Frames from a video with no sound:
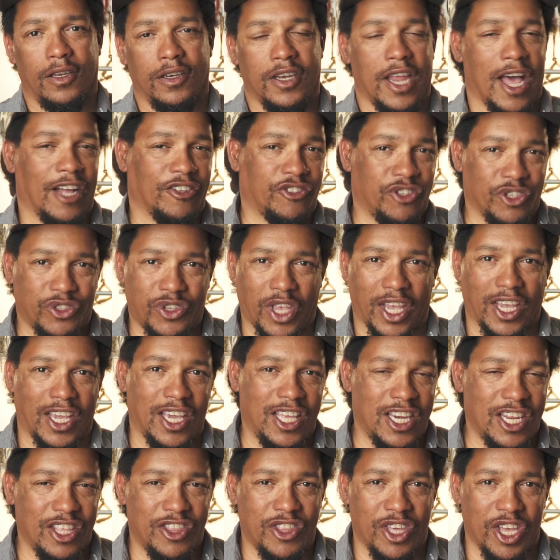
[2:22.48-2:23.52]
Now, just like
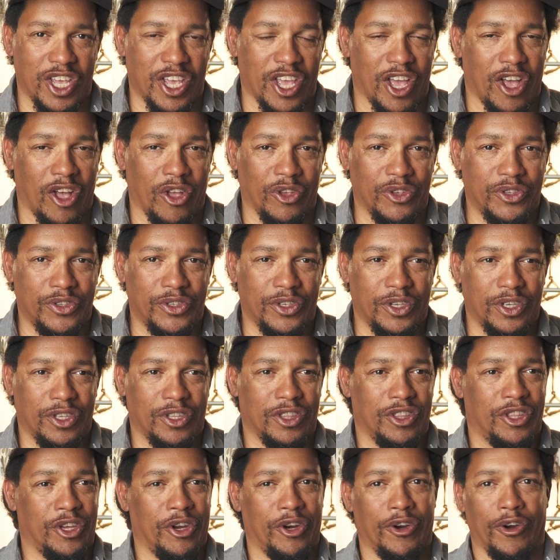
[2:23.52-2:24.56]
anything else,
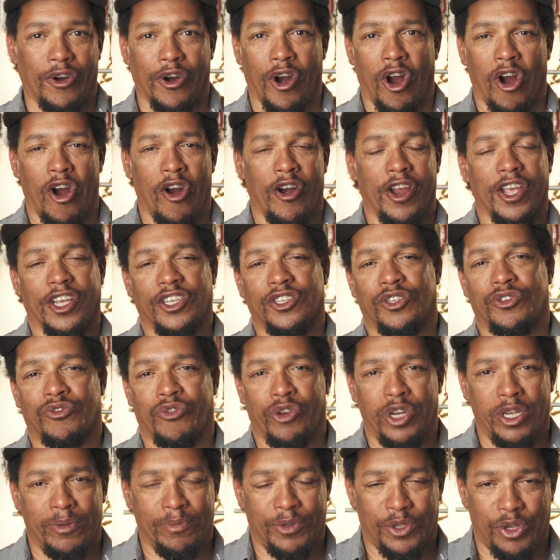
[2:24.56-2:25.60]
there are
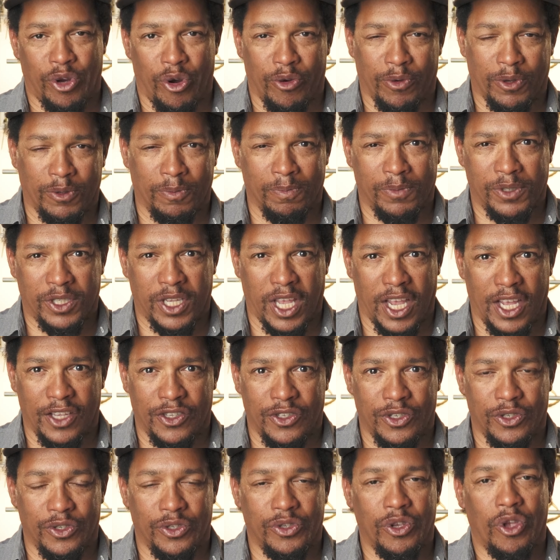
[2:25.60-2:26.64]
extreme
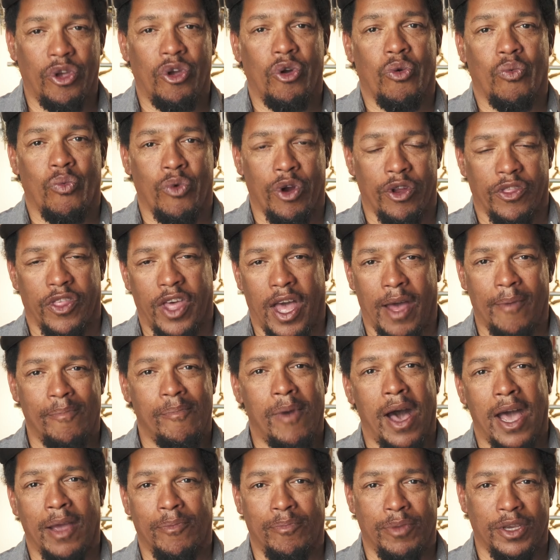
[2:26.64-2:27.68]
circumstances where that
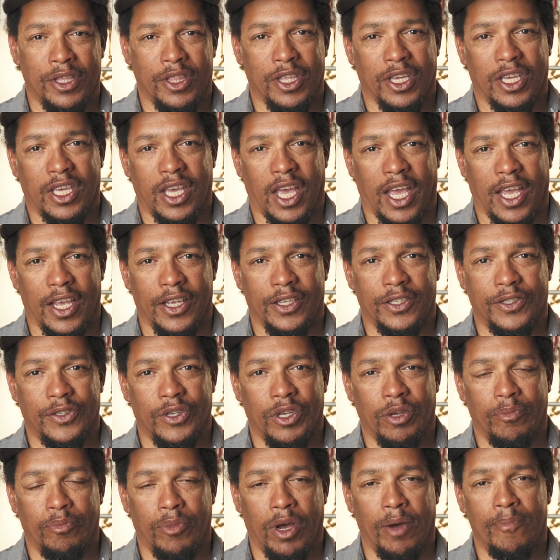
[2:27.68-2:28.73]
might be the
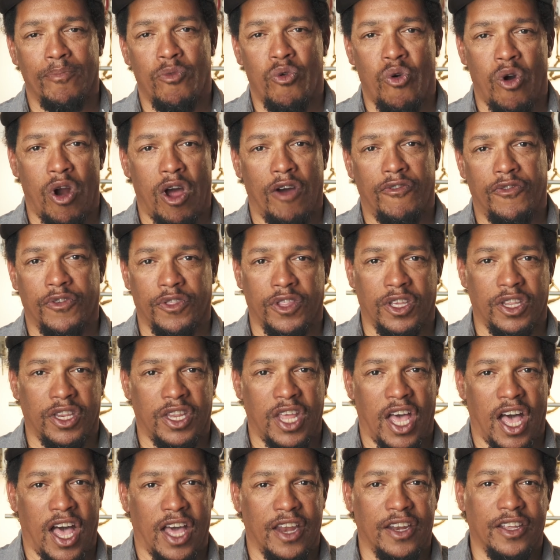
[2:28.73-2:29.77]
case, but more often than
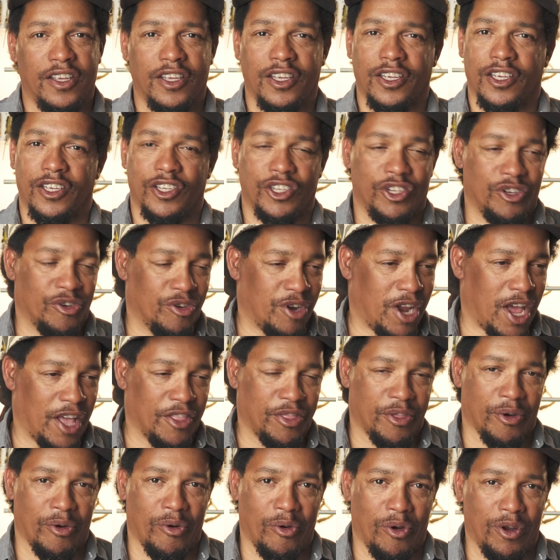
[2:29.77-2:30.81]
not, you're
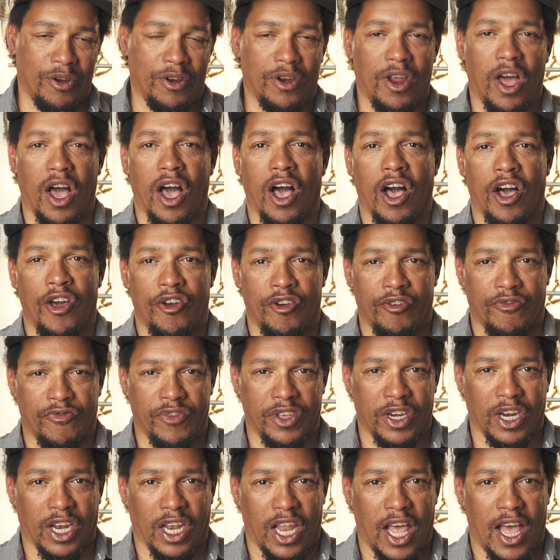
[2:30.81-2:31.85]
not throwing 100
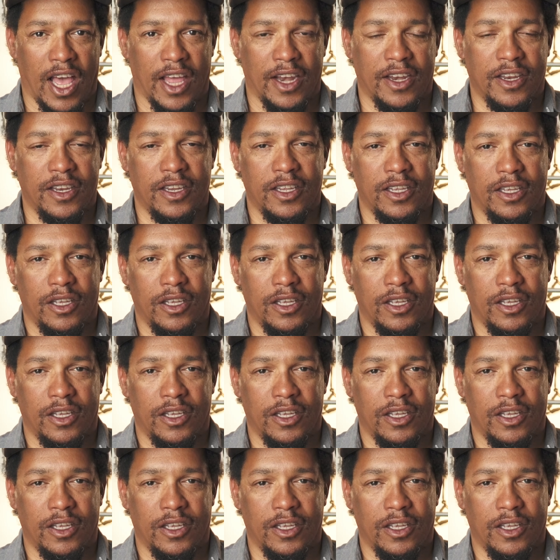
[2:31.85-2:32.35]
feet of line.